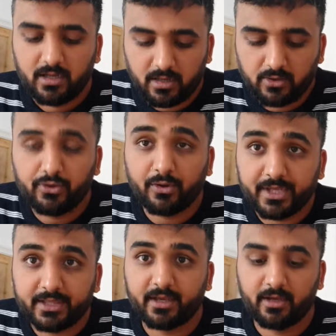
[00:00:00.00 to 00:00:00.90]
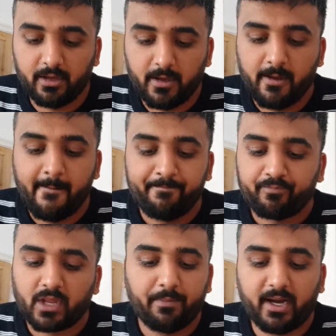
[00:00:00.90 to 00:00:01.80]
I nodded,
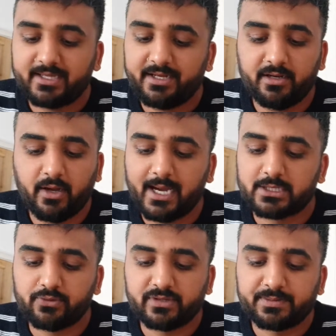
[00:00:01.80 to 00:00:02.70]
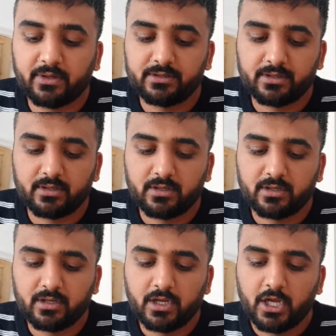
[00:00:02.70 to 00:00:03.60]
but I didn't know how to respond.
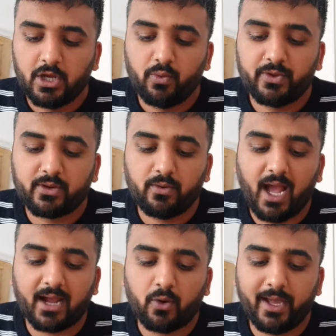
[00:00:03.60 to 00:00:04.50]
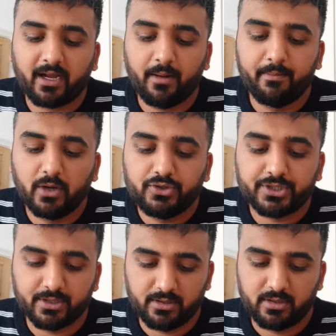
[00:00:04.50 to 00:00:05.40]
With a quick
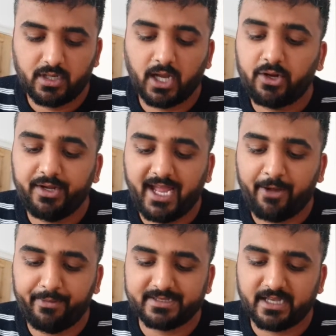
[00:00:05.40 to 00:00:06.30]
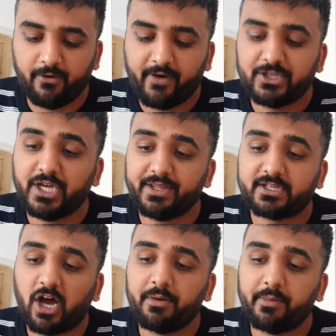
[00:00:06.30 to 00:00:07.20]
motion, I couldn't help myself. I checked the
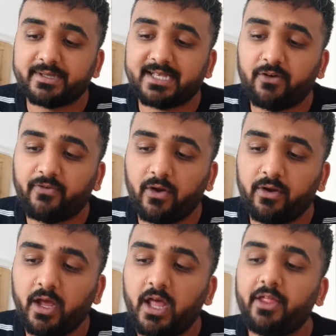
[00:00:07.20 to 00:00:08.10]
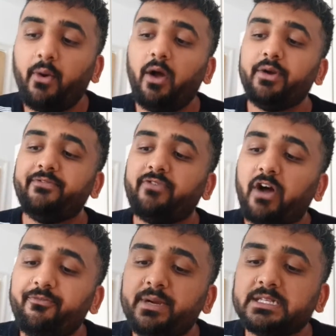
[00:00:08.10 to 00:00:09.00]
time on my cell phone. There were only
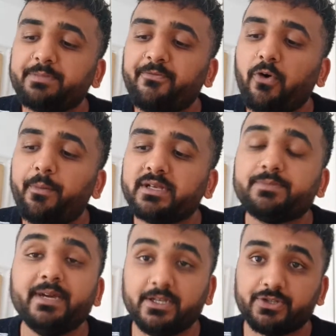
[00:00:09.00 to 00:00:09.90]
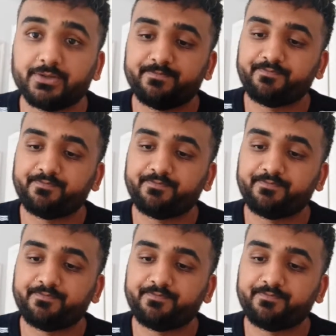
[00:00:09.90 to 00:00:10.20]
5 minutes before my speech.